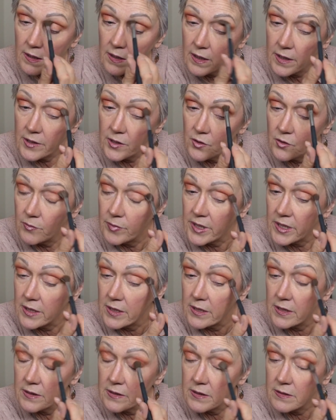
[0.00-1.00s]
I know, being
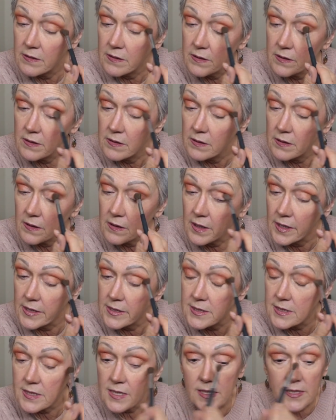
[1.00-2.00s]
in late
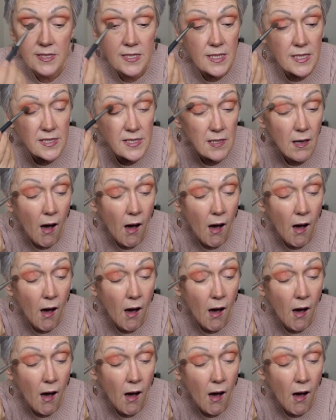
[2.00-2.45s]
60s,